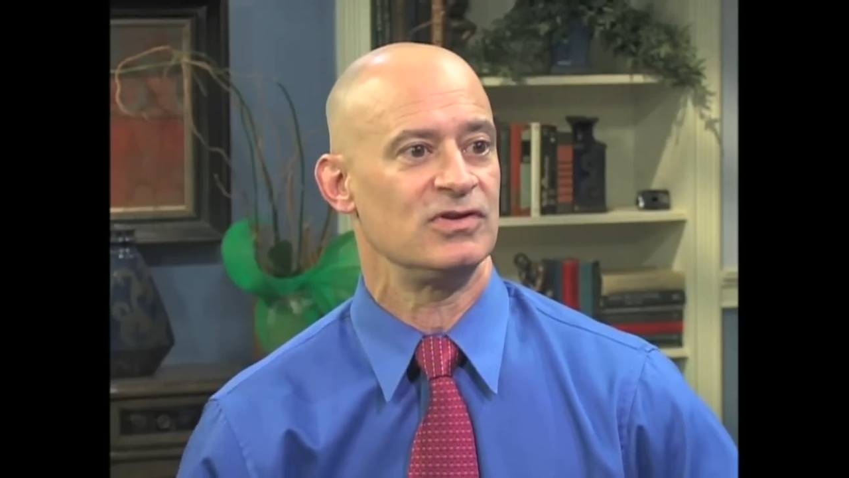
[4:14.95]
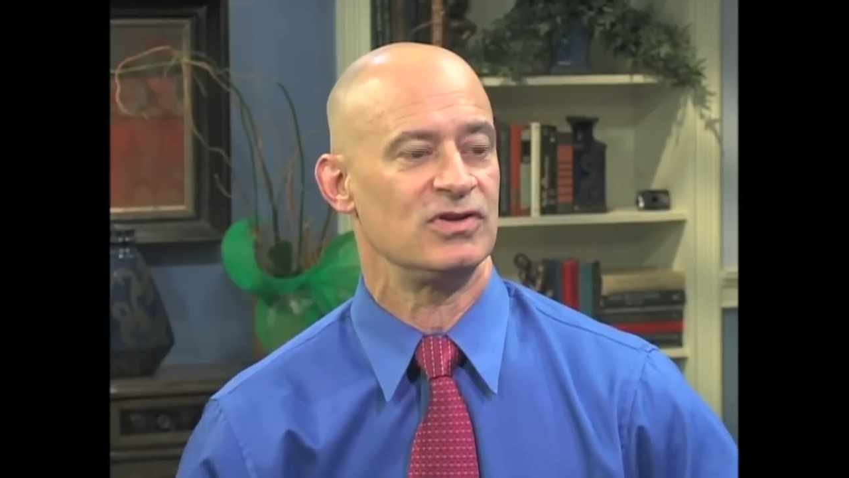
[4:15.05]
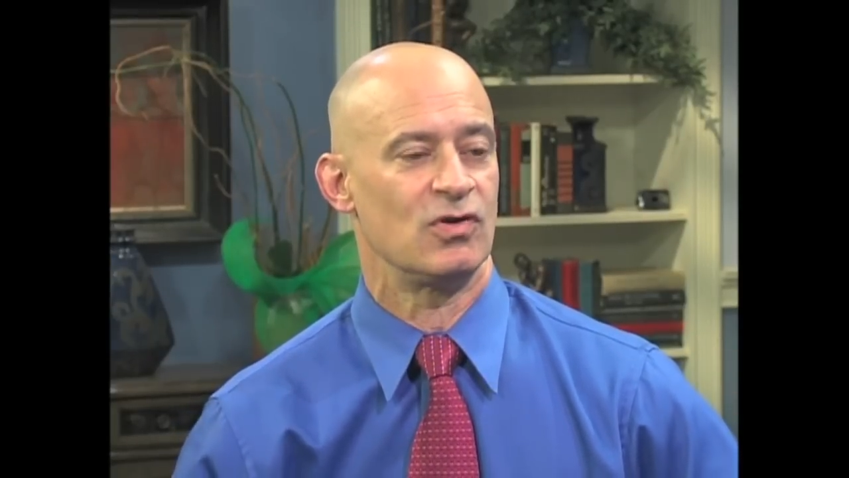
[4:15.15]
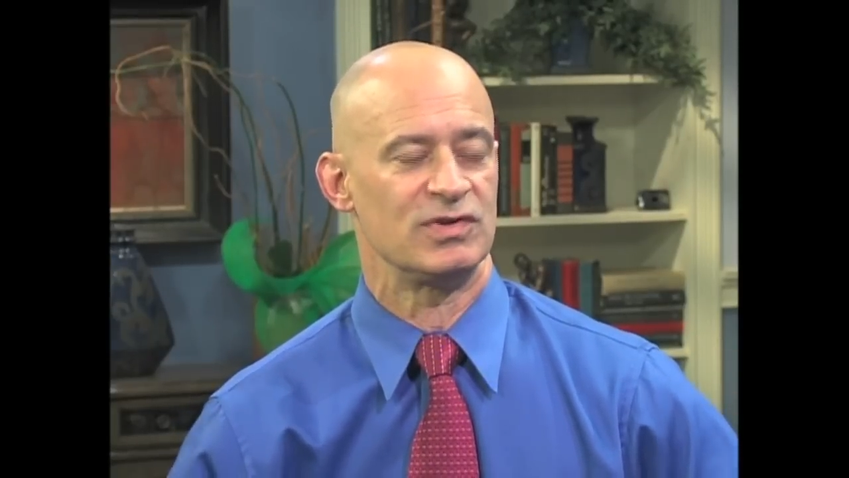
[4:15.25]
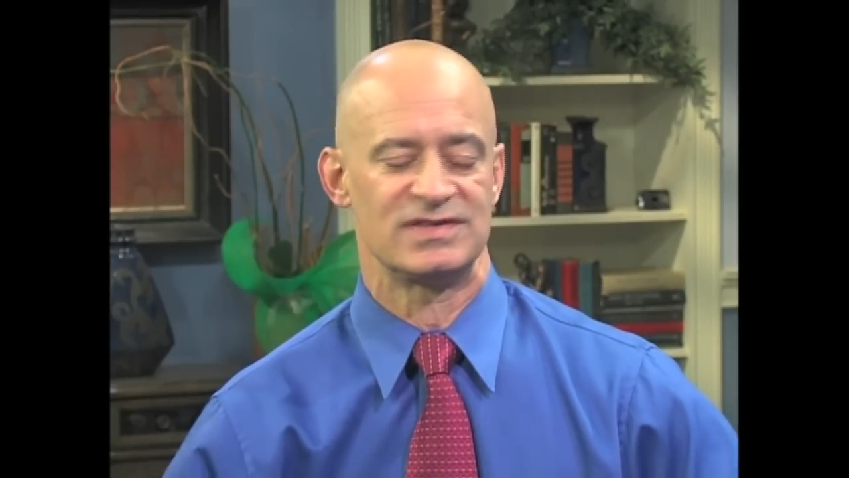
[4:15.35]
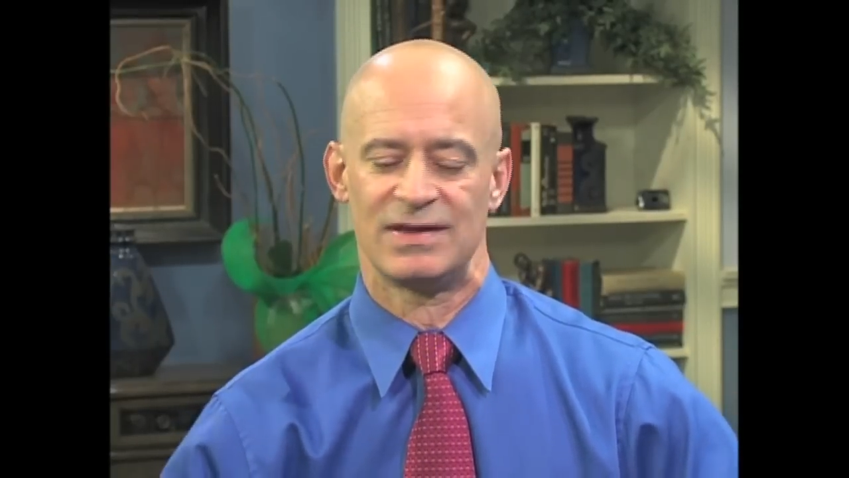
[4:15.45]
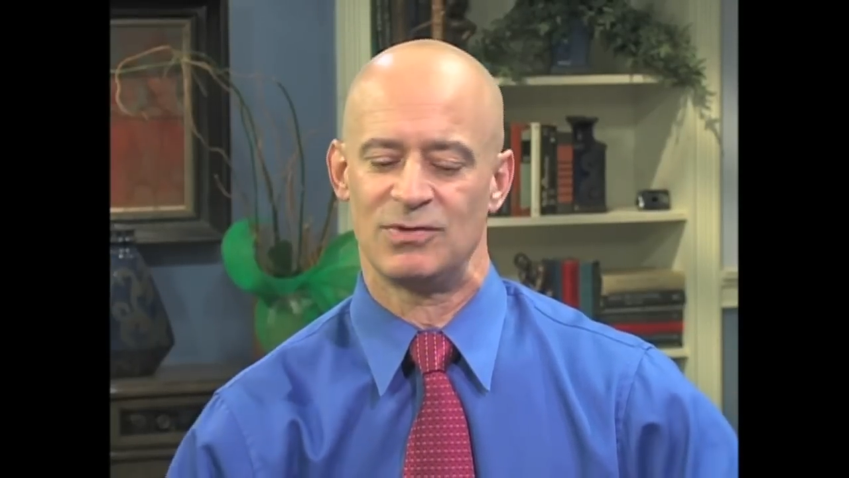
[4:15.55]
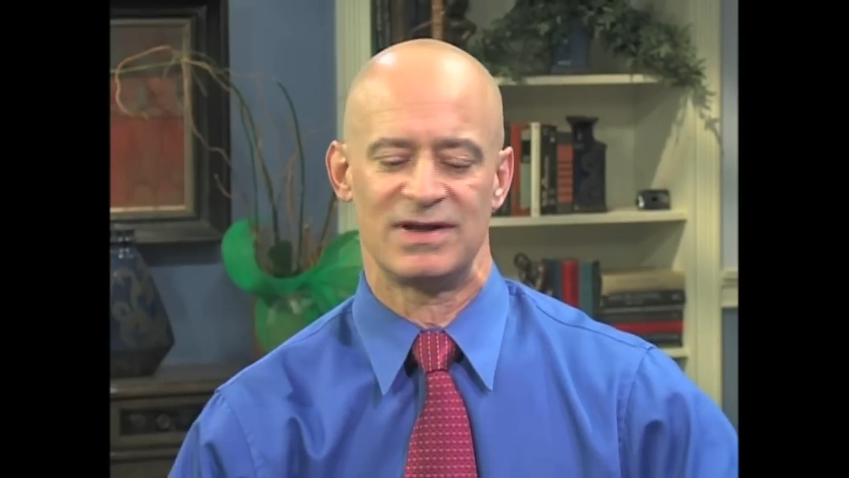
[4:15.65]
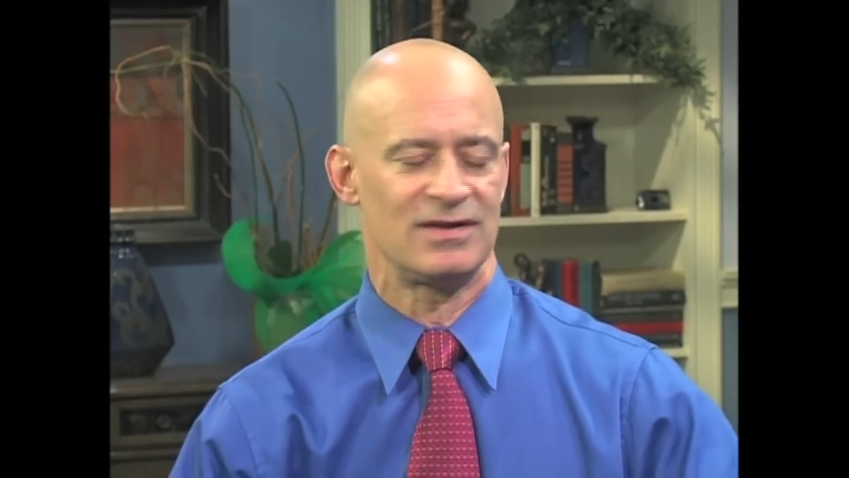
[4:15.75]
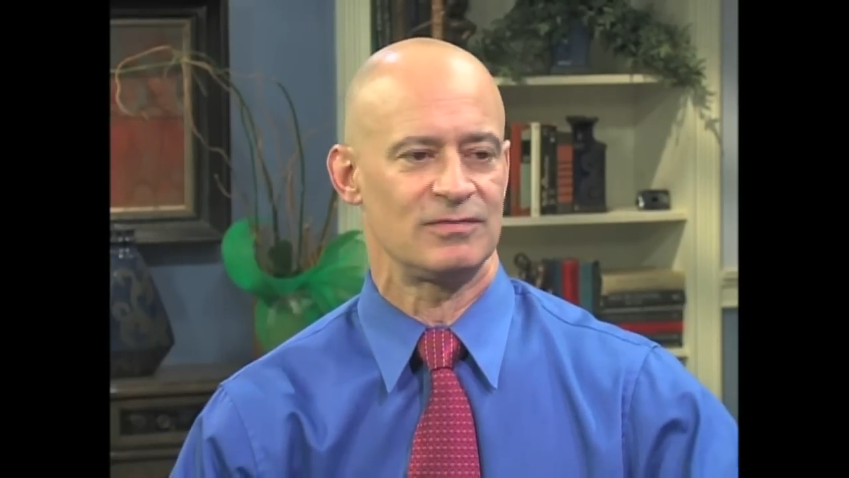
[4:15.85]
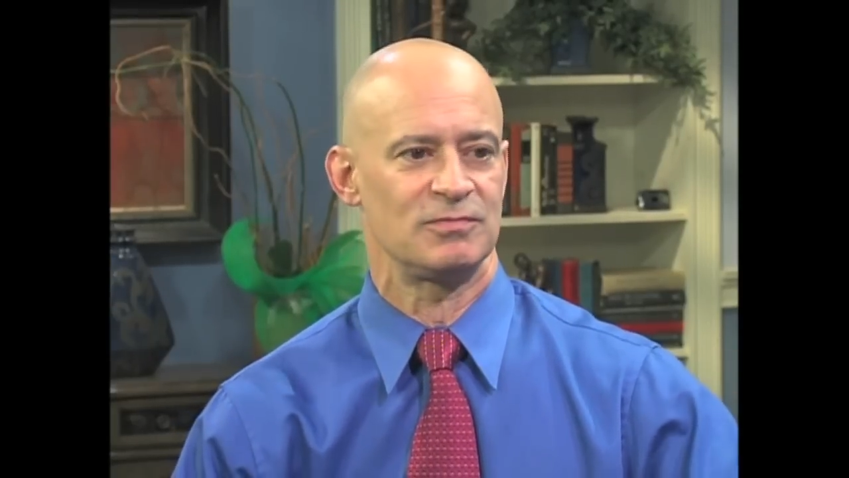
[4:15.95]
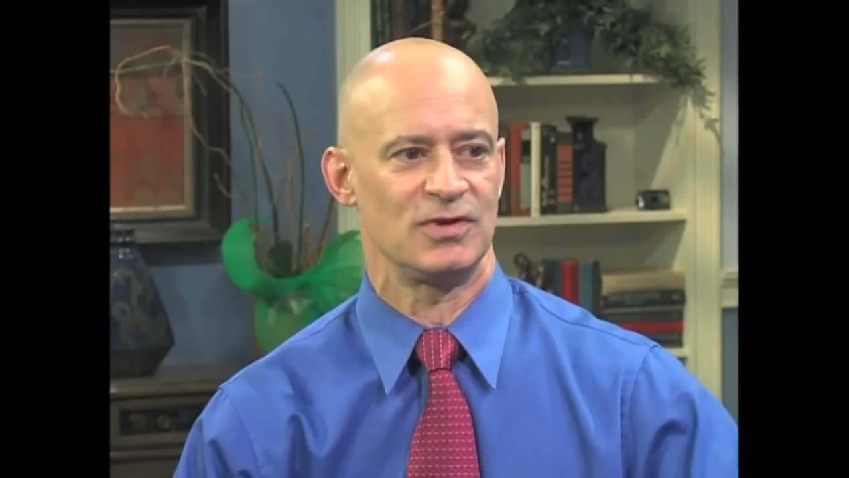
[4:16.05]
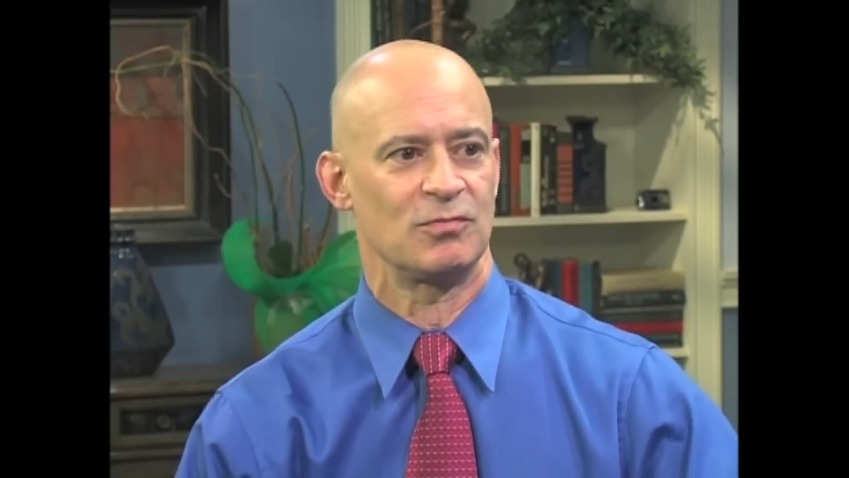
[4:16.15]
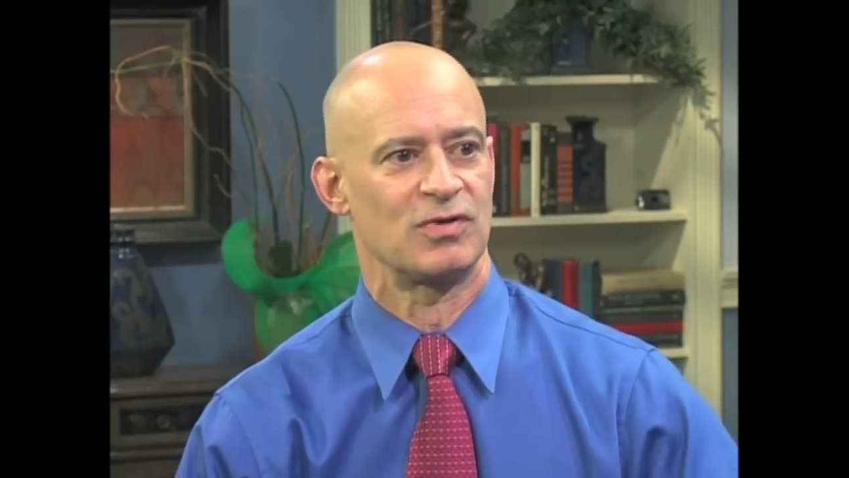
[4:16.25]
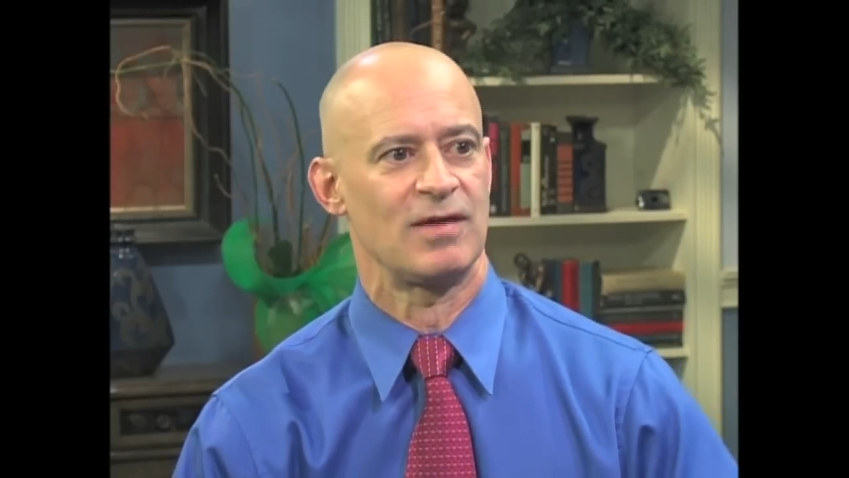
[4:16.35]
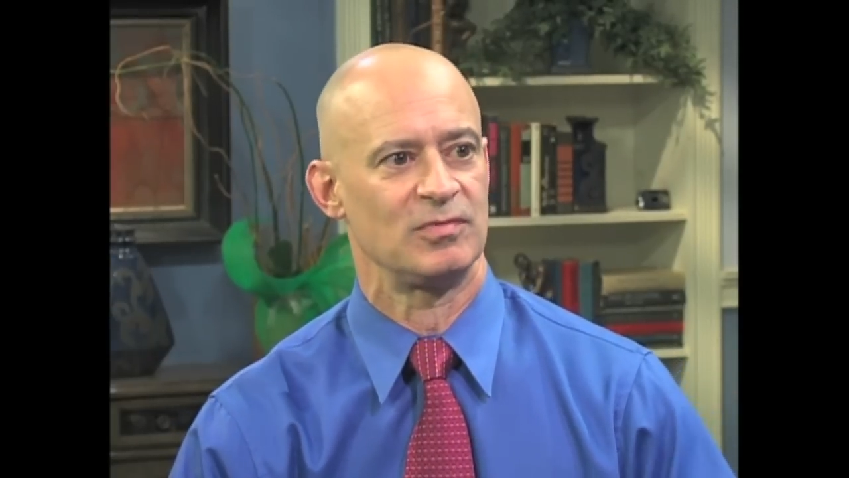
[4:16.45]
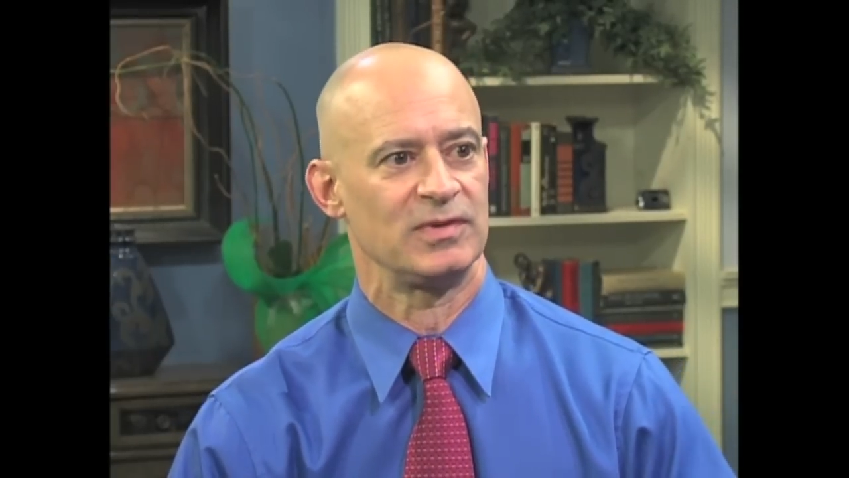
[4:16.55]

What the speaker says: would say, "Well, probably not."